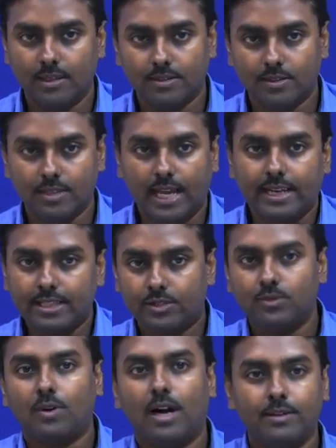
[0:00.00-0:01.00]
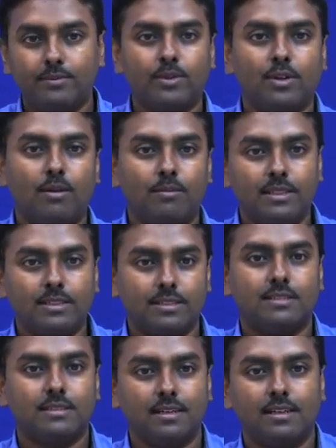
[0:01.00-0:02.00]
So, that is why probably
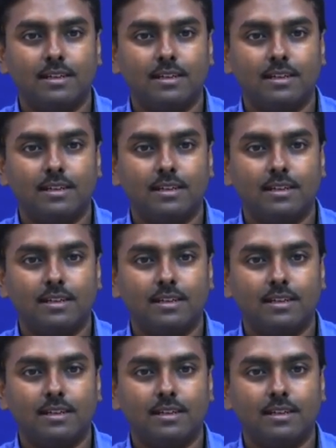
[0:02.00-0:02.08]
this